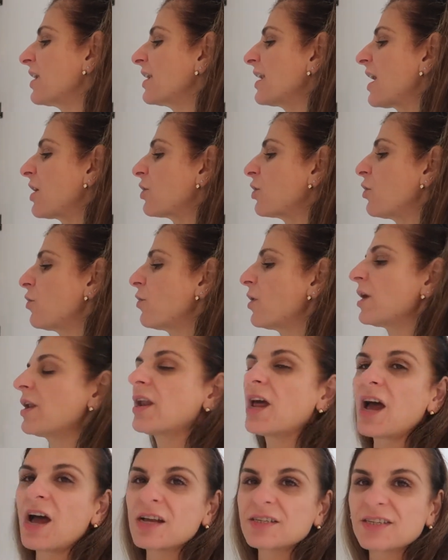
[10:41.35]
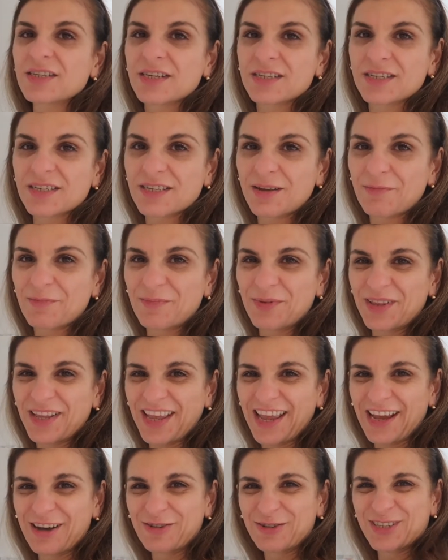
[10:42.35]
Now go and ask
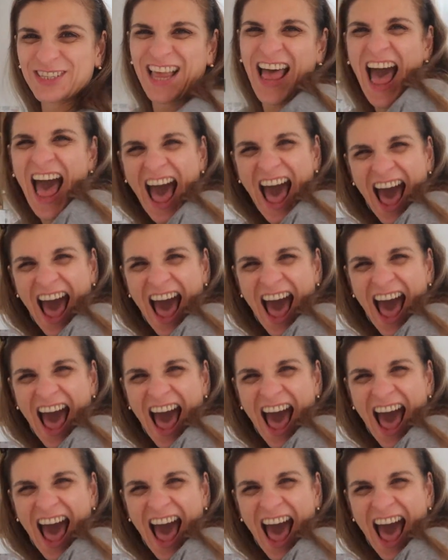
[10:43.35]
somebody else.